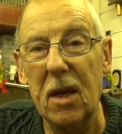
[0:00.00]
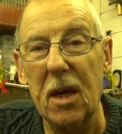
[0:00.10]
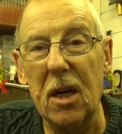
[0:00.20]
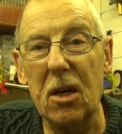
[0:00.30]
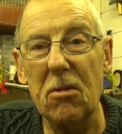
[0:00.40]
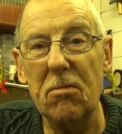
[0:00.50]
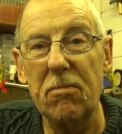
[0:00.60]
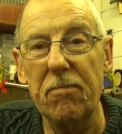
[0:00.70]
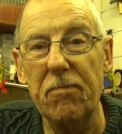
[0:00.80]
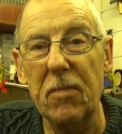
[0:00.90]

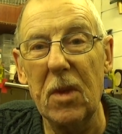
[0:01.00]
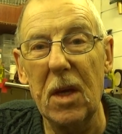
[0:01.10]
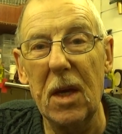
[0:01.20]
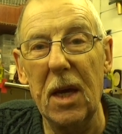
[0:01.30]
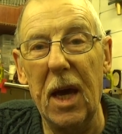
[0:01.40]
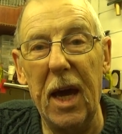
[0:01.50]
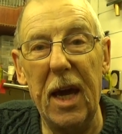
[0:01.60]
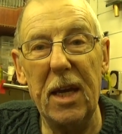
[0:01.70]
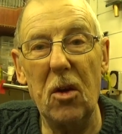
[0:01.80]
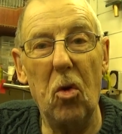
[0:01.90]

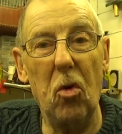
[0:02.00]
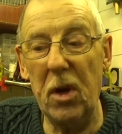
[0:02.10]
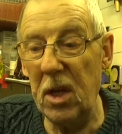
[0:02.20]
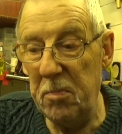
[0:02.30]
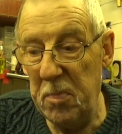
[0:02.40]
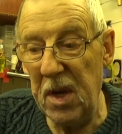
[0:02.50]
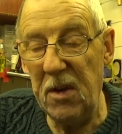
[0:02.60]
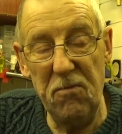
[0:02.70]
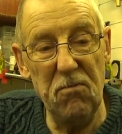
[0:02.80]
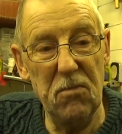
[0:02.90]
Or any big
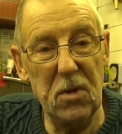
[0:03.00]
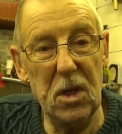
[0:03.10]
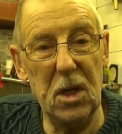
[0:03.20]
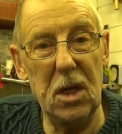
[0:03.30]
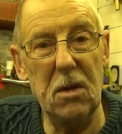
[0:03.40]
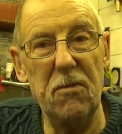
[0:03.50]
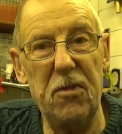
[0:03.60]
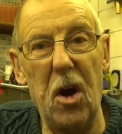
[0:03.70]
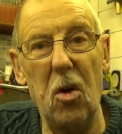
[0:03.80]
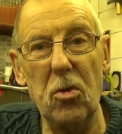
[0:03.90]

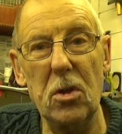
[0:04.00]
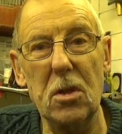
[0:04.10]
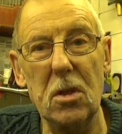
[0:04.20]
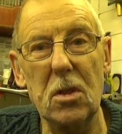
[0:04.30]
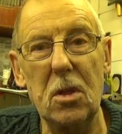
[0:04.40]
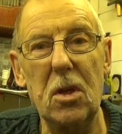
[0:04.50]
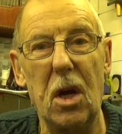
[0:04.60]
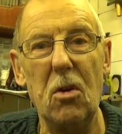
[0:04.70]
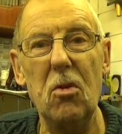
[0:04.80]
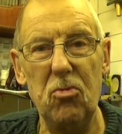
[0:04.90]
file that you know
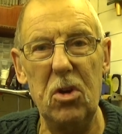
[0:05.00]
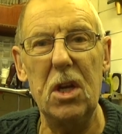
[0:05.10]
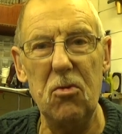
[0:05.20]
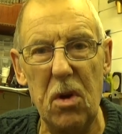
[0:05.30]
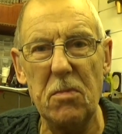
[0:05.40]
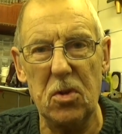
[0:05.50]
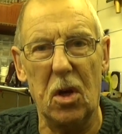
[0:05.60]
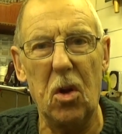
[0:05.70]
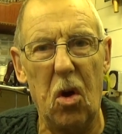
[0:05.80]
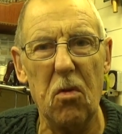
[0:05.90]
really rips a
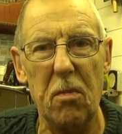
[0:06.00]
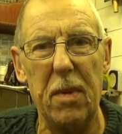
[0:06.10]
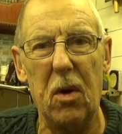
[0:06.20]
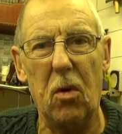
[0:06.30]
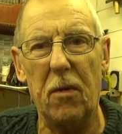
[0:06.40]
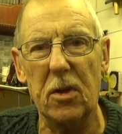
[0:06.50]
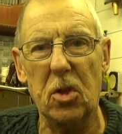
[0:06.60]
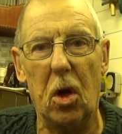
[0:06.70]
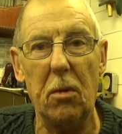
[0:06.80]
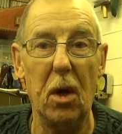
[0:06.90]
lot of metal off at a
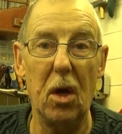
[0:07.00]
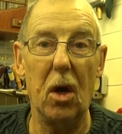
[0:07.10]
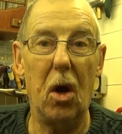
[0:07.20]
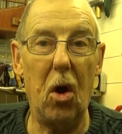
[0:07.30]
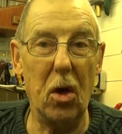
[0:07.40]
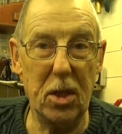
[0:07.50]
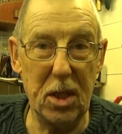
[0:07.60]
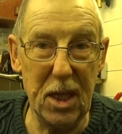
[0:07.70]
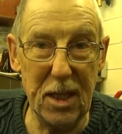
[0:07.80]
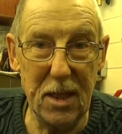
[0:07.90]
time. I
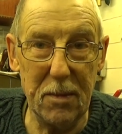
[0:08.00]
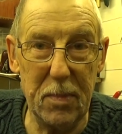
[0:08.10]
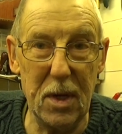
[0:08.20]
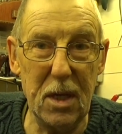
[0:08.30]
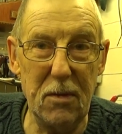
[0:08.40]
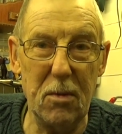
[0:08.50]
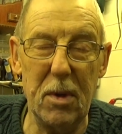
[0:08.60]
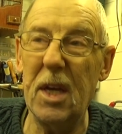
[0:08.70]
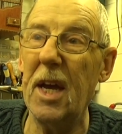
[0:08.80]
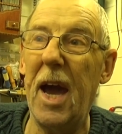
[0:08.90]
didn't, believe you
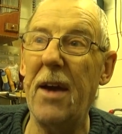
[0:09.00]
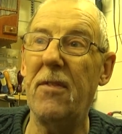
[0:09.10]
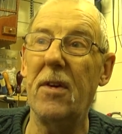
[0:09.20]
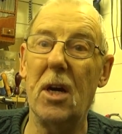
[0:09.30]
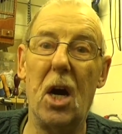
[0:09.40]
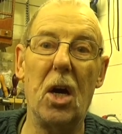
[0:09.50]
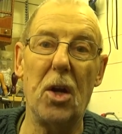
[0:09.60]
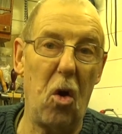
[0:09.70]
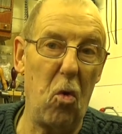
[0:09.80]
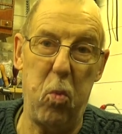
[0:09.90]
me, have an
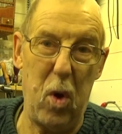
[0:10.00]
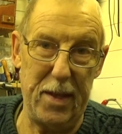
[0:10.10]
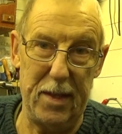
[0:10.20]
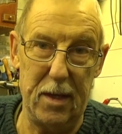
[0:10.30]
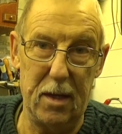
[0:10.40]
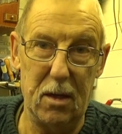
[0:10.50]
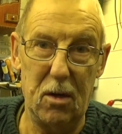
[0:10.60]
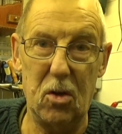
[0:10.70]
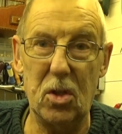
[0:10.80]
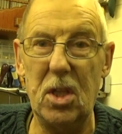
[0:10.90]
old one.
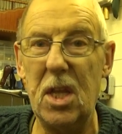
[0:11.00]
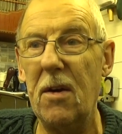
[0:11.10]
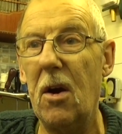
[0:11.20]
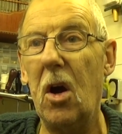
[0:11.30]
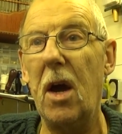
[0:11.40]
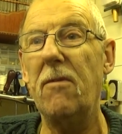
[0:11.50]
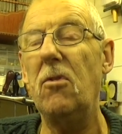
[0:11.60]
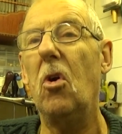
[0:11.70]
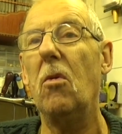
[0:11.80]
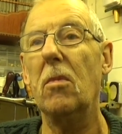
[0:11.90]
I have
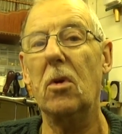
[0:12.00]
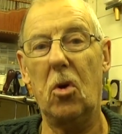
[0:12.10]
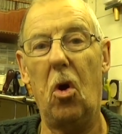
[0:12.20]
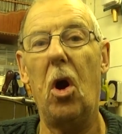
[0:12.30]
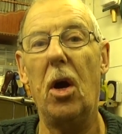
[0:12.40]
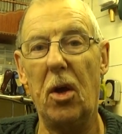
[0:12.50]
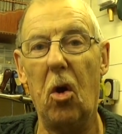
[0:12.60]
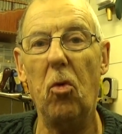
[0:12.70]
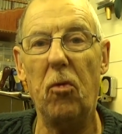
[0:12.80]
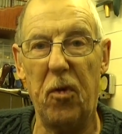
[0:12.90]
not got an
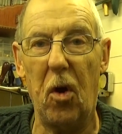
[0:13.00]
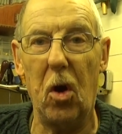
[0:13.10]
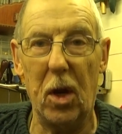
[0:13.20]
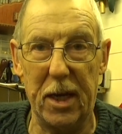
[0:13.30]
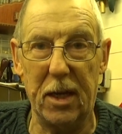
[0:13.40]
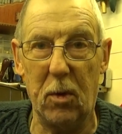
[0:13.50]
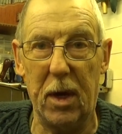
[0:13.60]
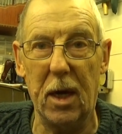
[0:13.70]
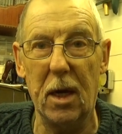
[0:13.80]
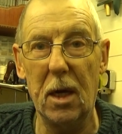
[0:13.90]
old file
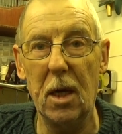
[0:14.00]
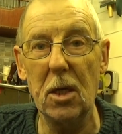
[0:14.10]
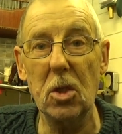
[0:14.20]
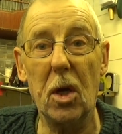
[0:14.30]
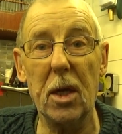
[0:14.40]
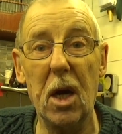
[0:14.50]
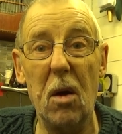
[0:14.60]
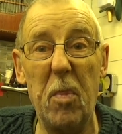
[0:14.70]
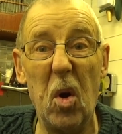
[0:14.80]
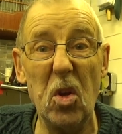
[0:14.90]
anywhere, so I had to go
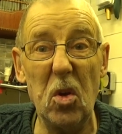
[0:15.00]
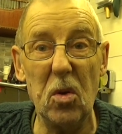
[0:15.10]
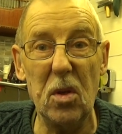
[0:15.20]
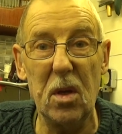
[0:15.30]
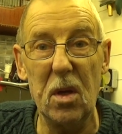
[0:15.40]
and buy a new one.